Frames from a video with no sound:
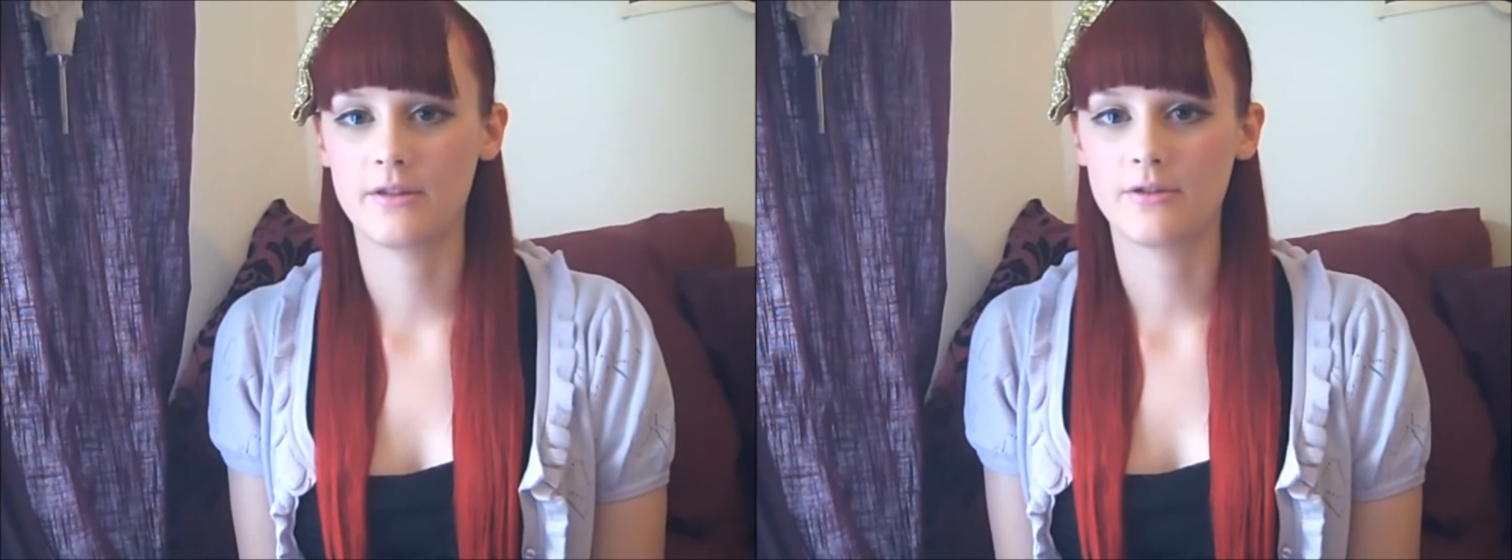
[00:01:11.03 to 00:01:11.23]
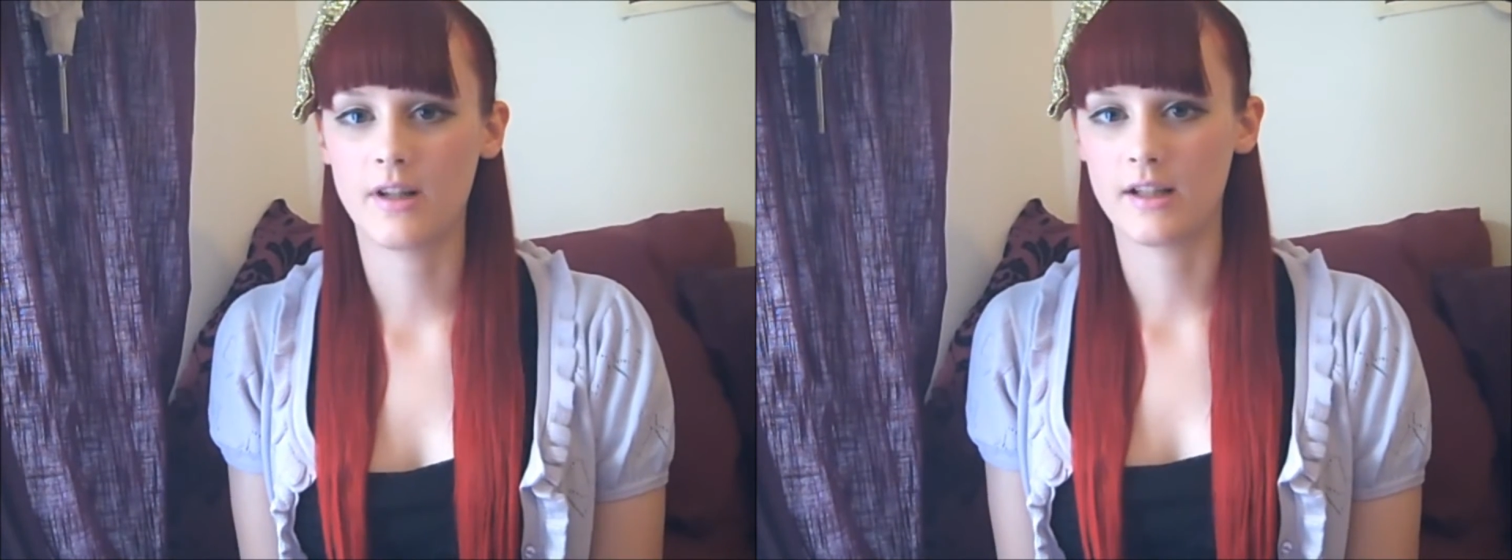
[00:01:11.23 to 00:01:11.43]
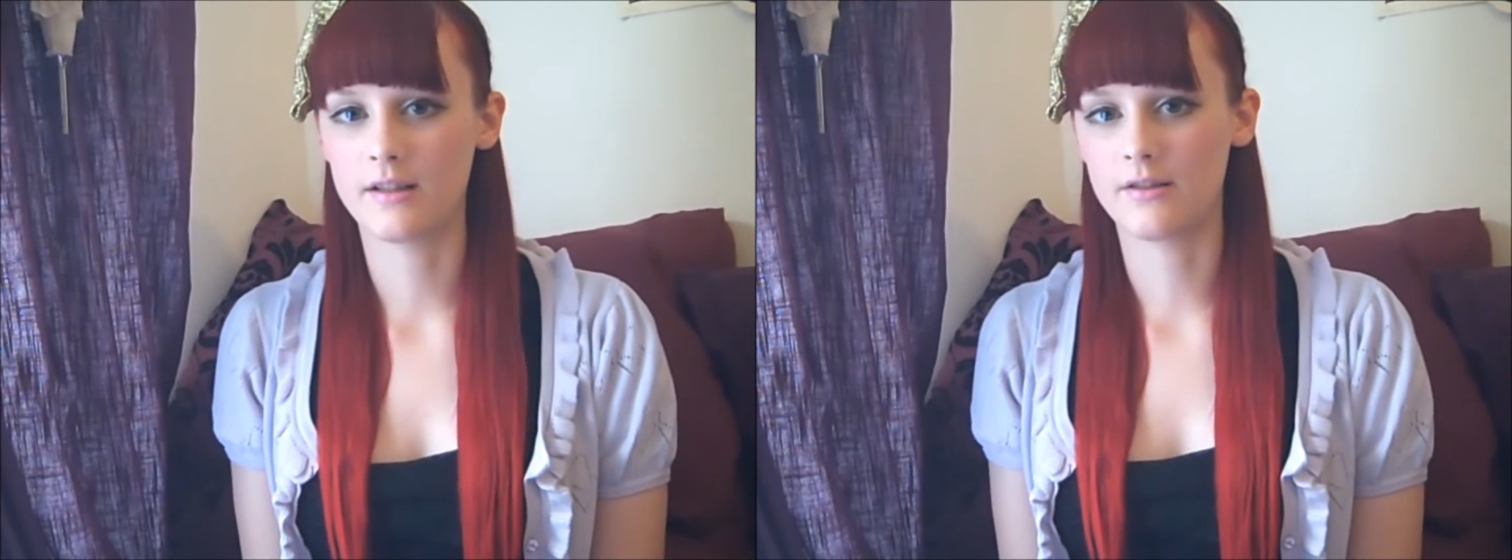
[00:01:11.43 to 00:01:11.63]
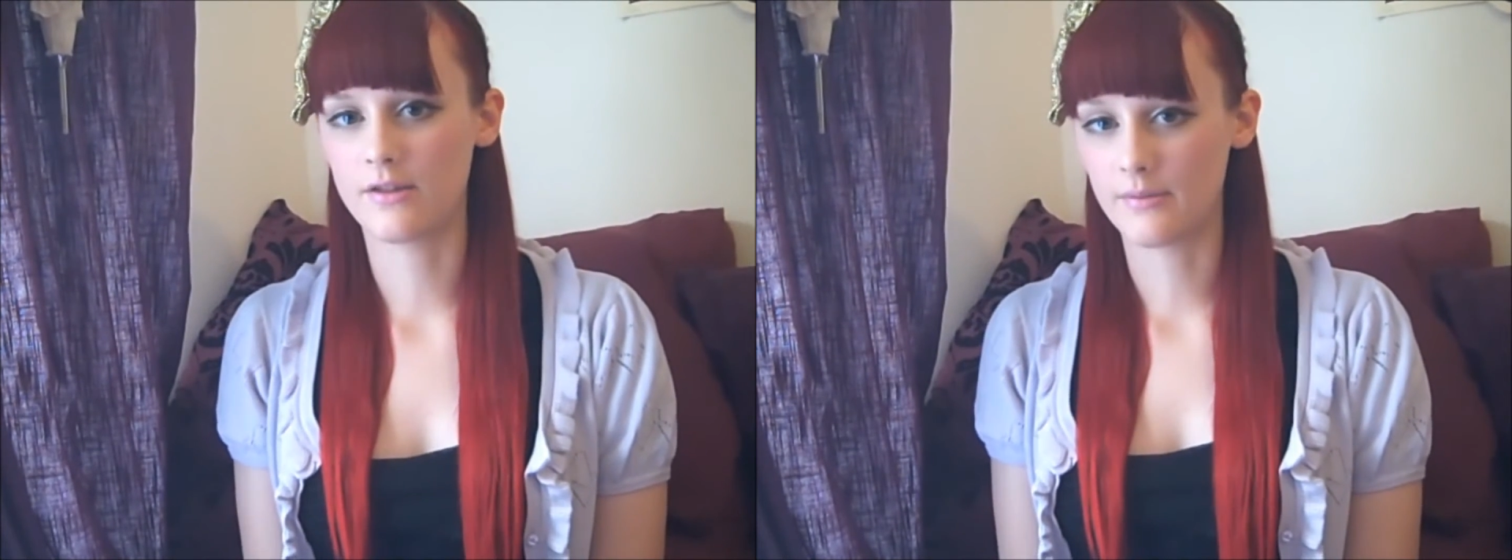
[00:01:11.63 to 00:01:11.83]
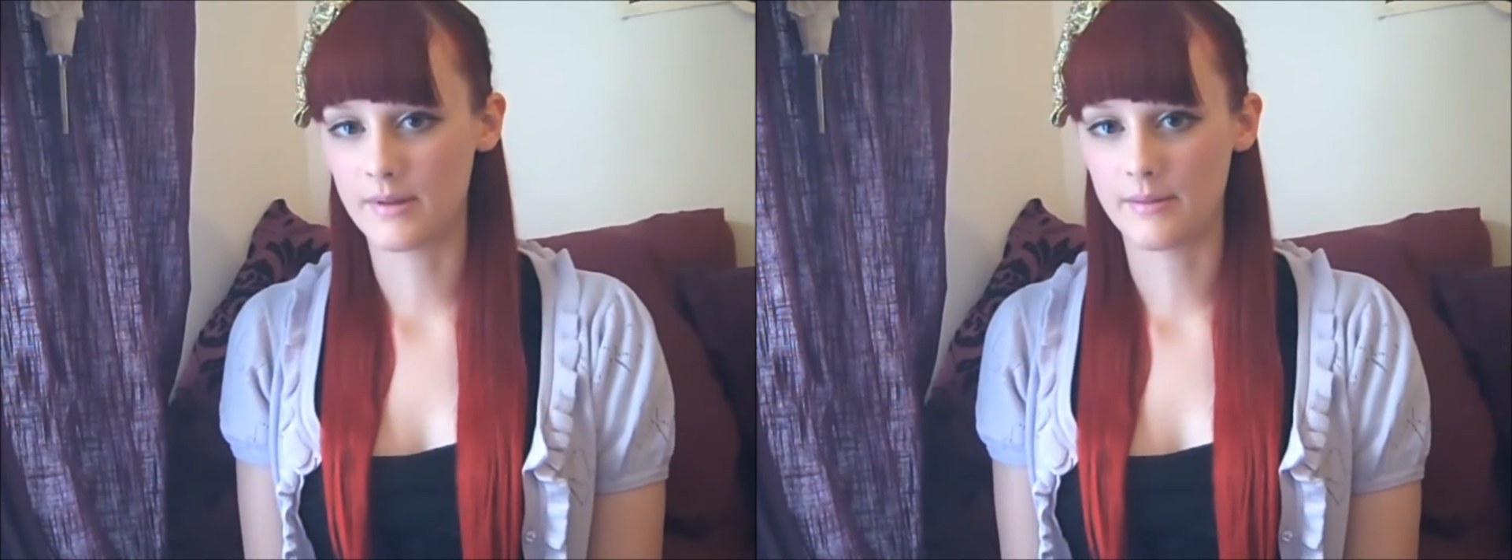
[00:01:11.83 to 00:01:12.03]
as trying to
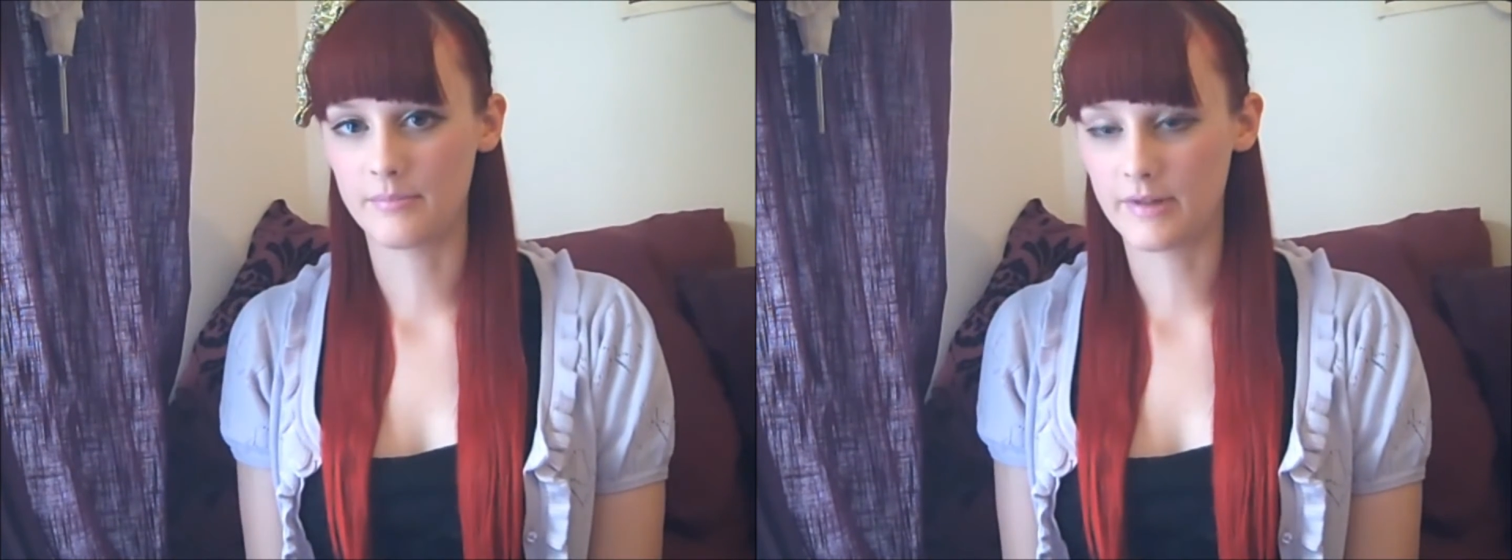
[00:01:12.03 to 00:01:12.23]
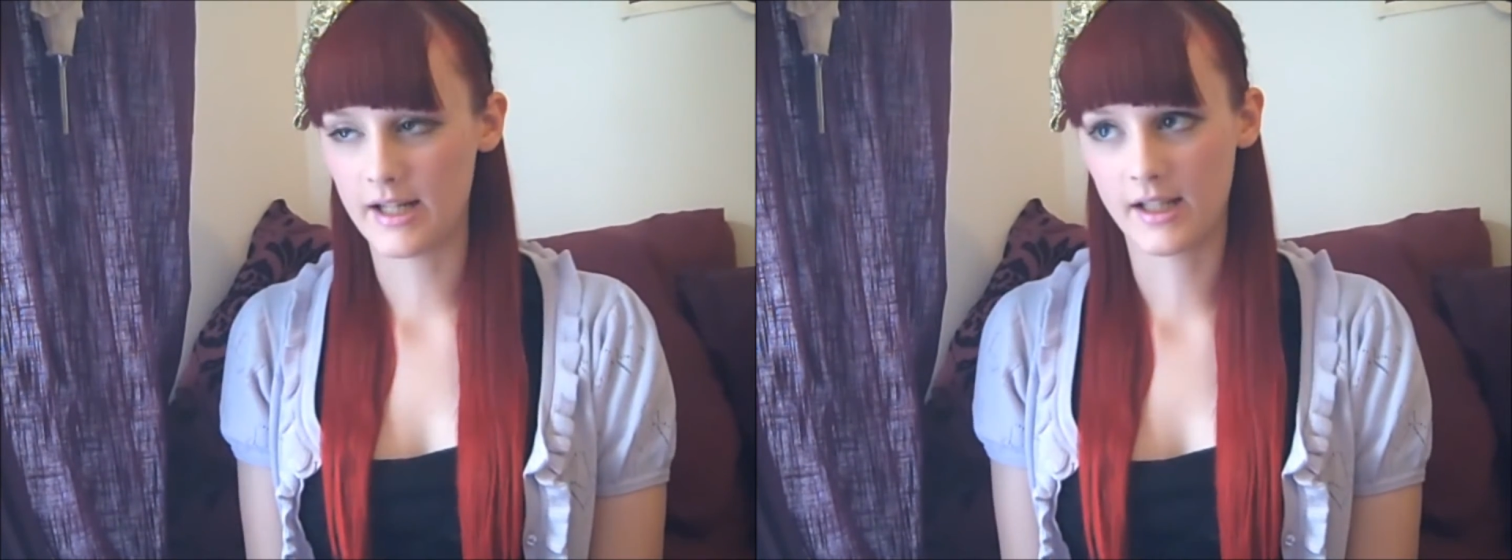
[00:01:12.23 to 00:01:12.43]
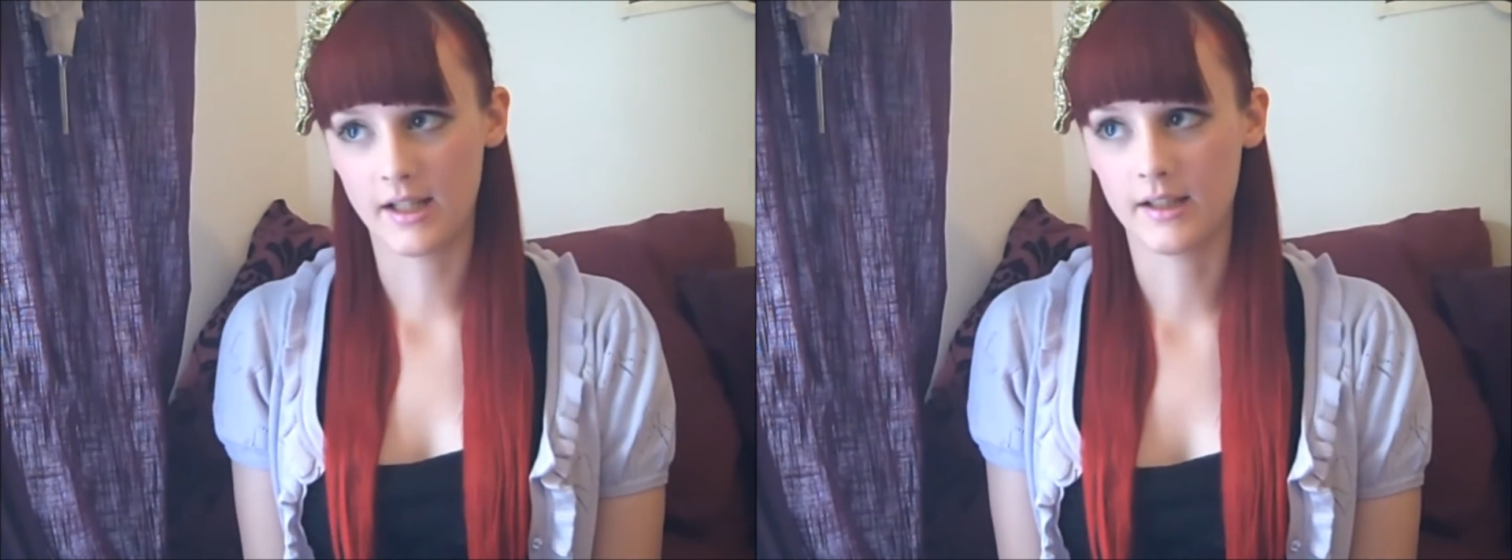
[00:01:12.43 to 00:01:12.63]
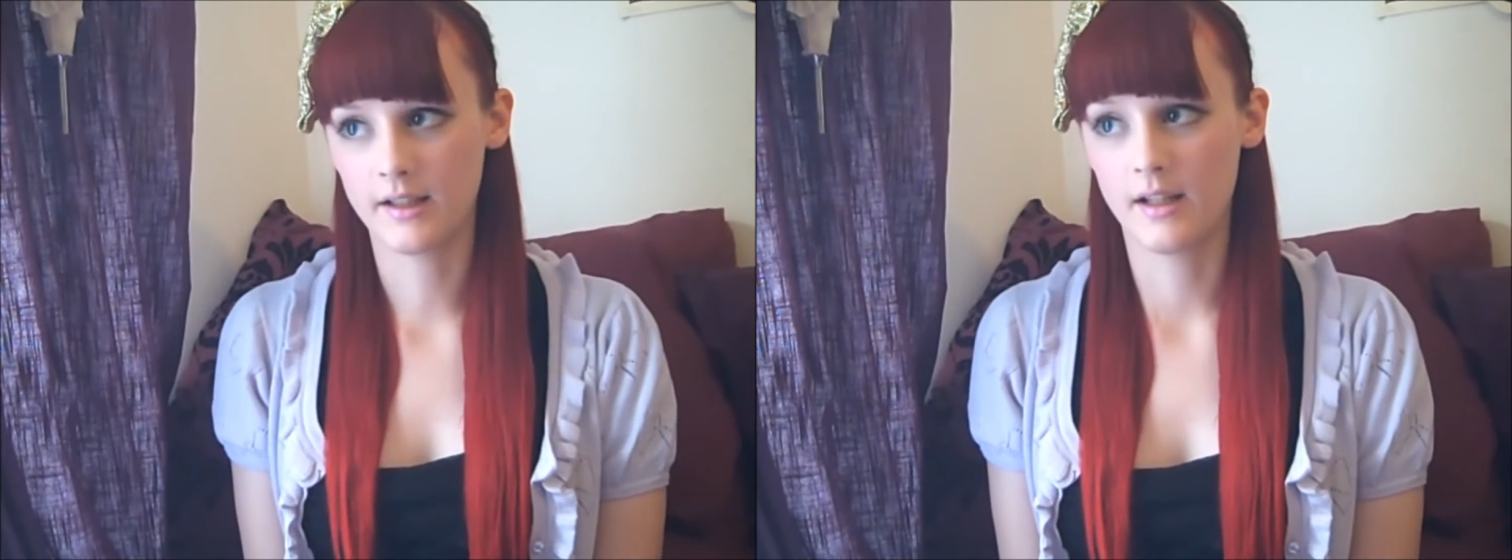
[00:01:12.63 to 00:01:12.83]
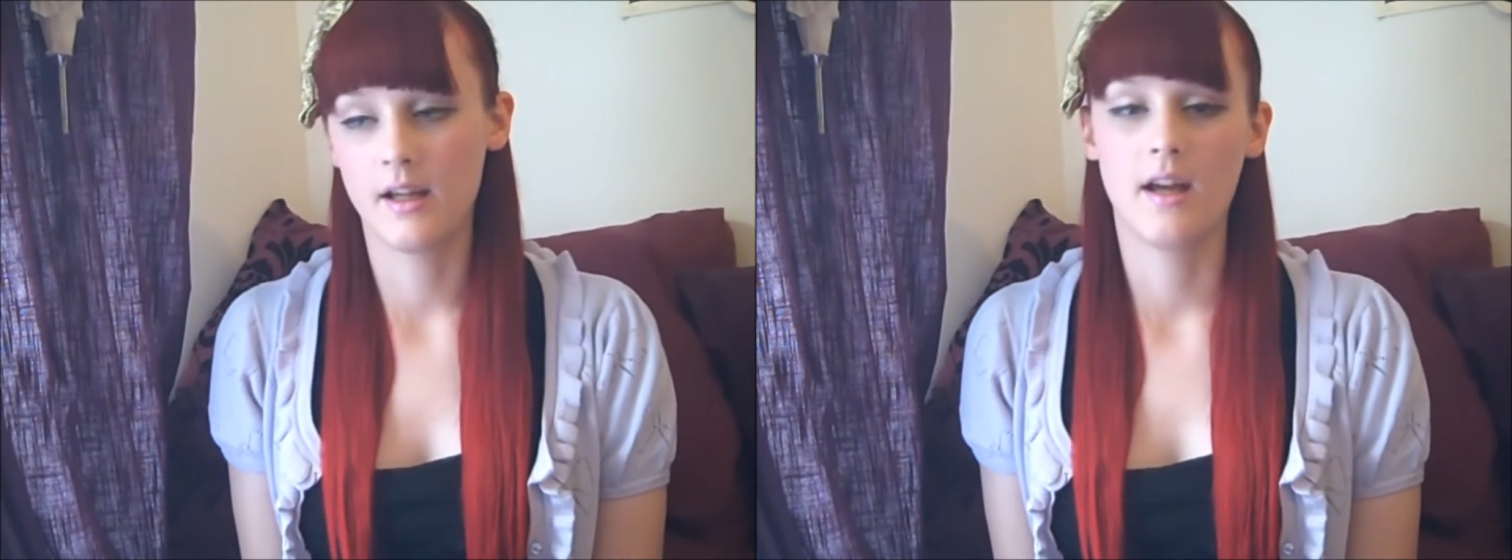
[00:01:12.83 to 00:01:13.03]
stop it breaking,